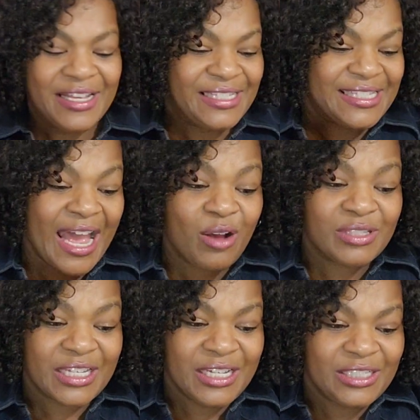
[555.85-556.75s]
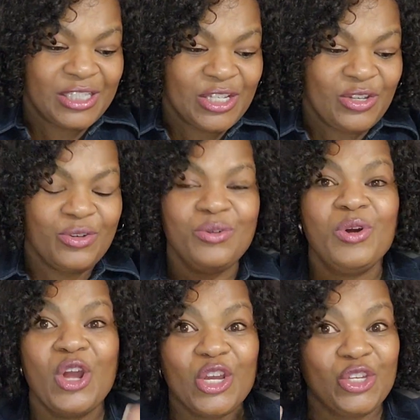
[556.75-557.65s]
sounds good to you,
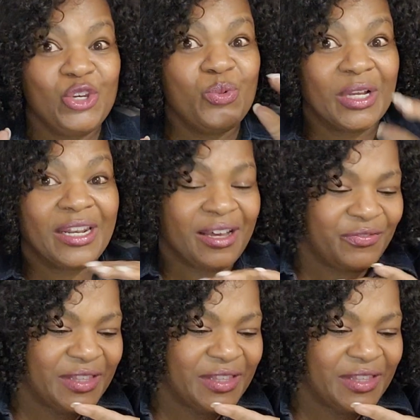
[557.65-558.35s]
you will love